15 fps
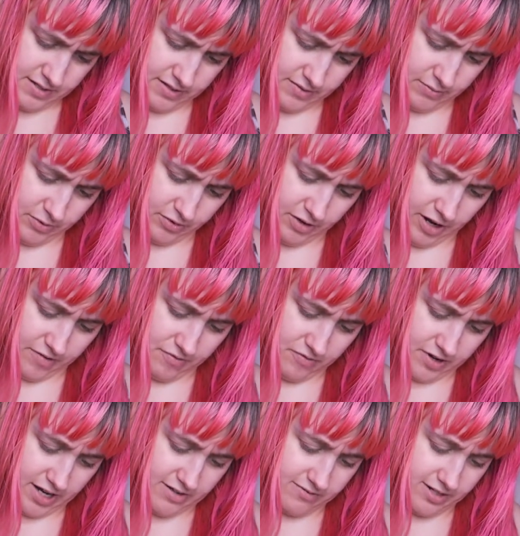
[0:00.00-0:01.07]
at
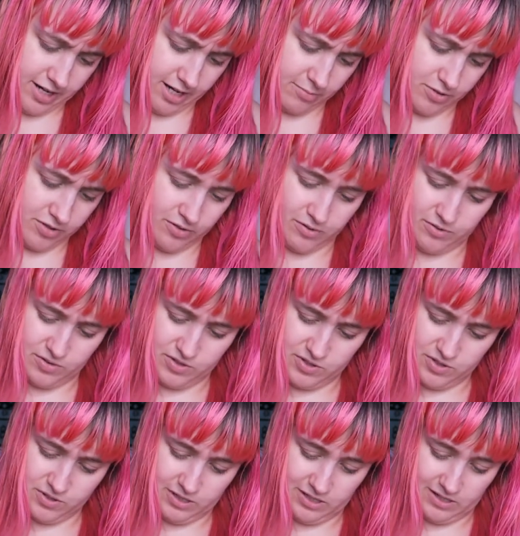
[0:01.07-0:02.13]
5 capsules